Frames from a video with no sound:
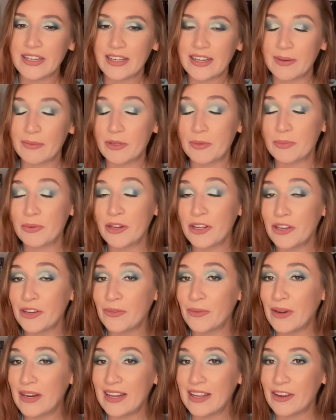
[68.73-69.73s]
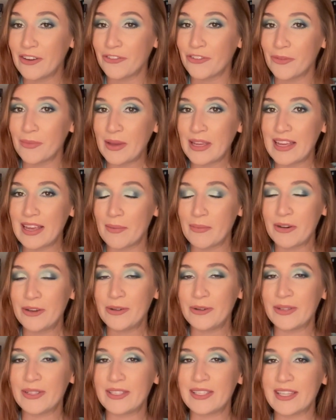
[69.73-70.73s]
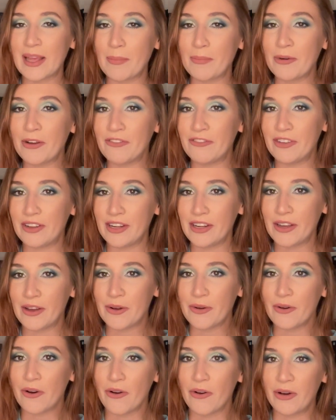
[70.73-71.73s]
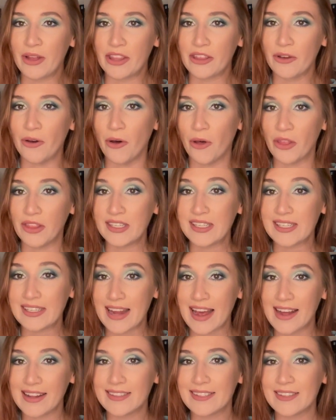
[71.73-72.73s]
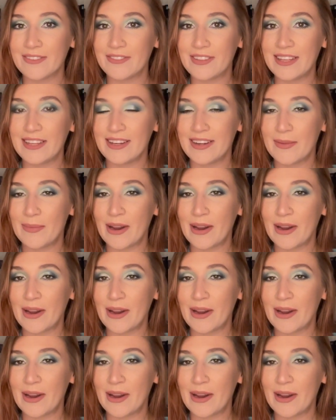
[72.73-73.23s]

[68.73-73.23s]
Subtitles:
It was a pretty good reading year for me. I'm gonna do a separate video with all the stats of the year,